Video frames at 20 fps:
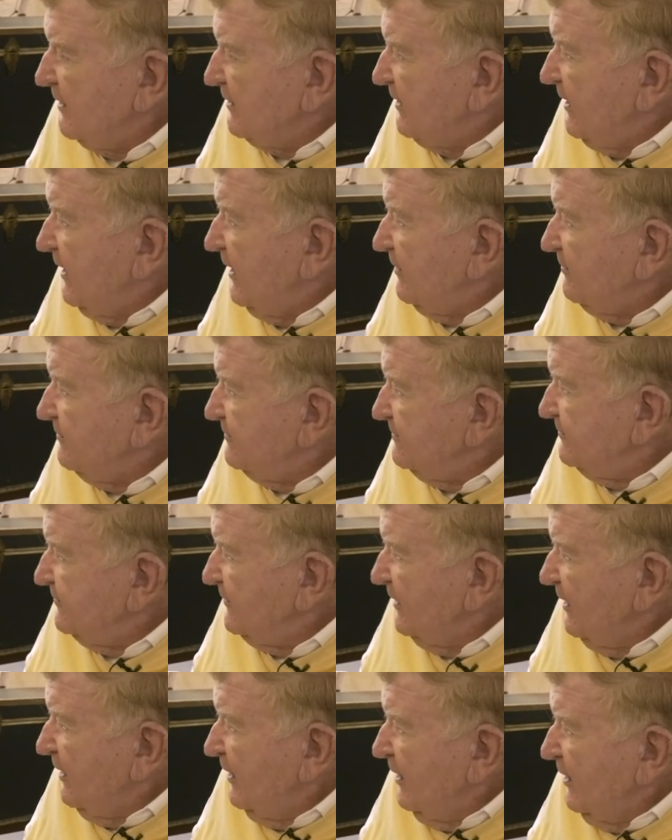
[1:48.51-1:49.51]
got
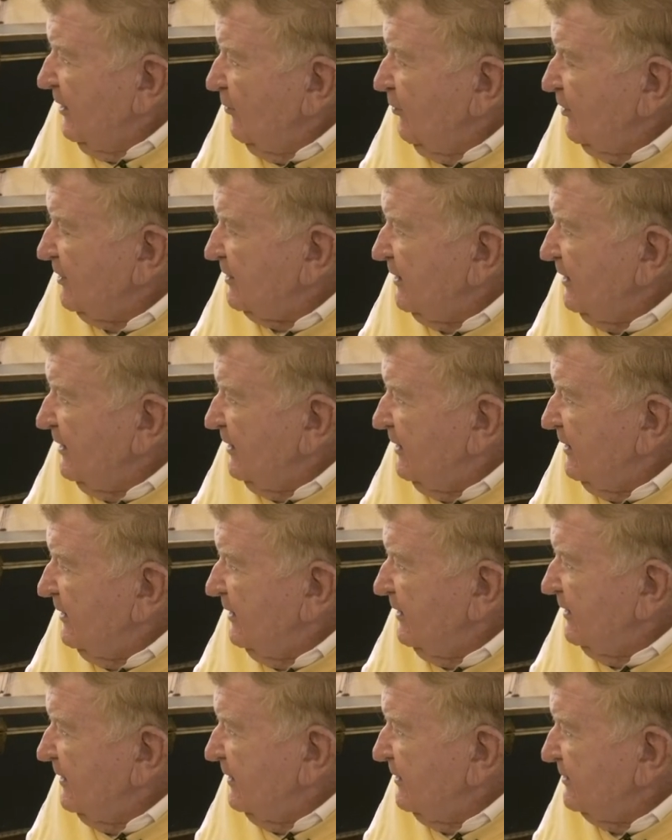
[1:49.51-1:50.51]
was
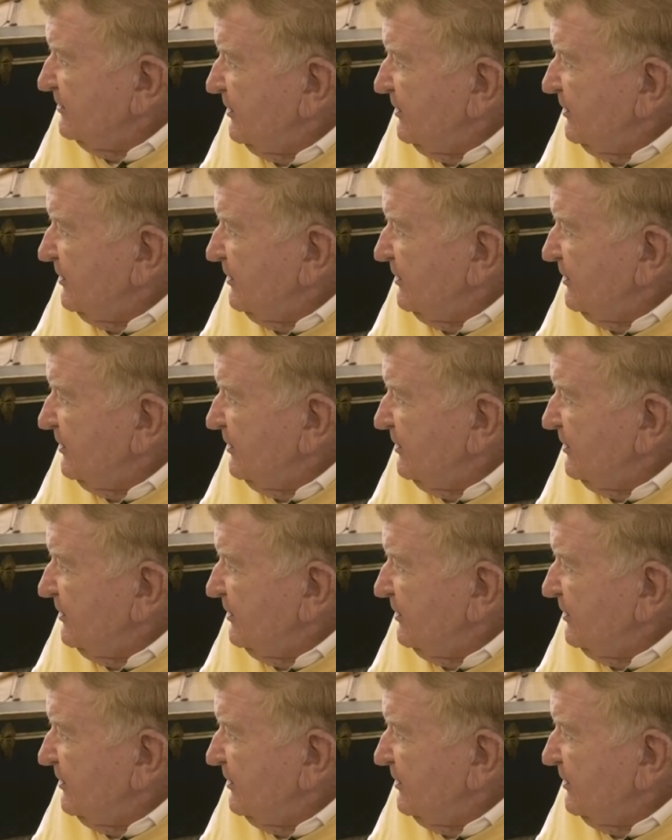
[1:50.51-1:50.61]
a, a,